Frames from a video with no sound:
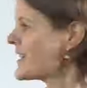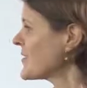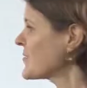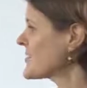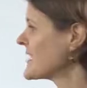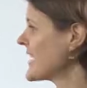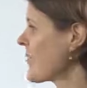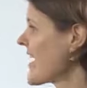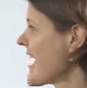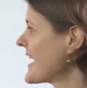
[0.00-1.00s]
You see,
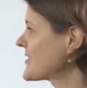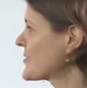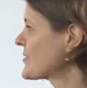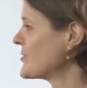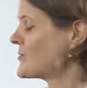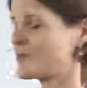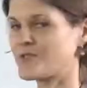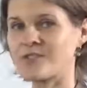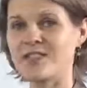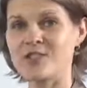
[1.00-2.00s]
our
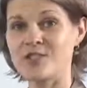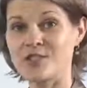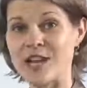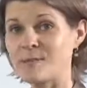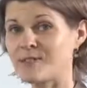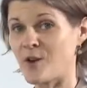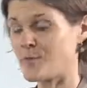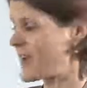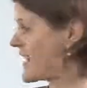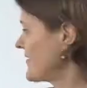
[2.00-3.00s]
attitudes shapes our
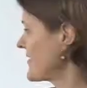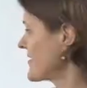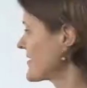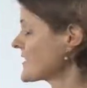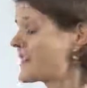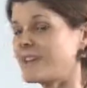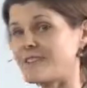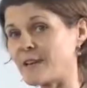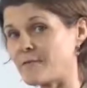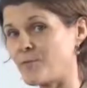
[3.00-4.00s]
behaviors
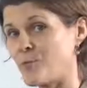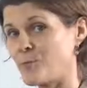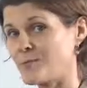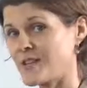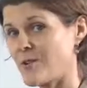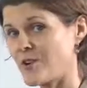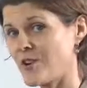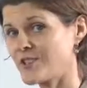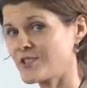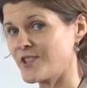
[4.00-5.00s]
that forms our
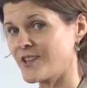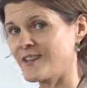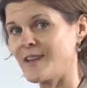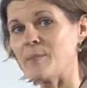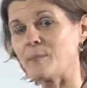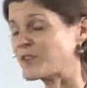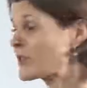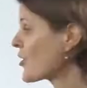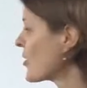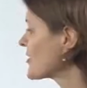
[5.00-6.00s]
culture, but the
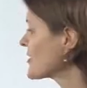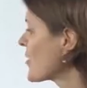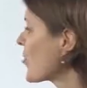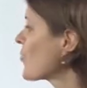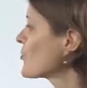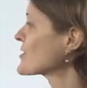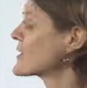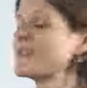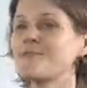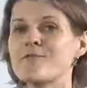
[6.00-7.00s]
culture also
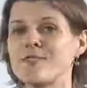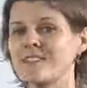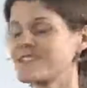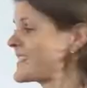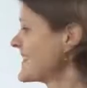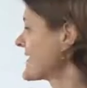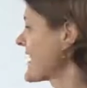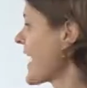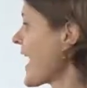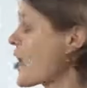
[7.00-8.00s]
influences
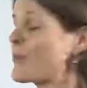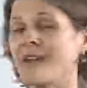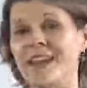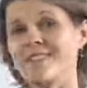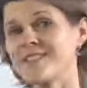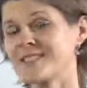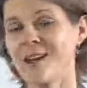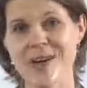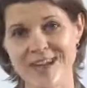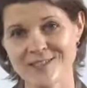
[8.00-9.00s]
our behaviors and
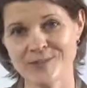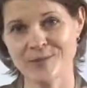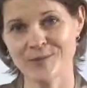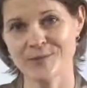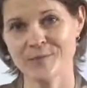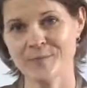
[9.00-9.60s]
our attitude.